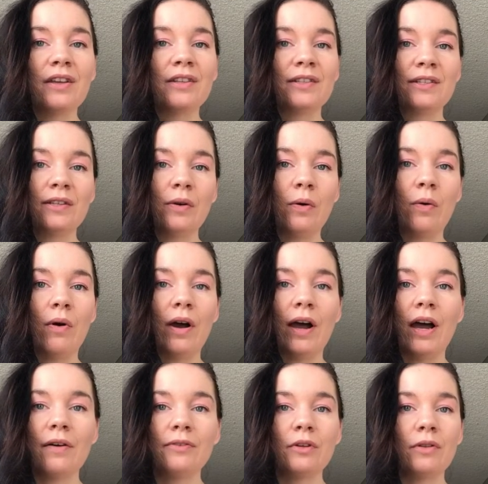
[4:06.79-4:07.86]
So
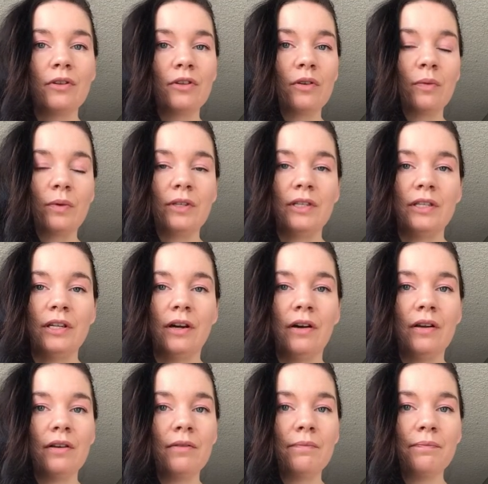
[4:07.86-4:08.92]
after the show was
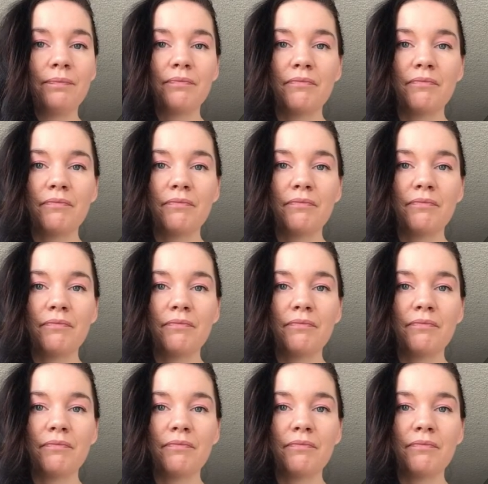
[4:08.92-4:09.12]
done,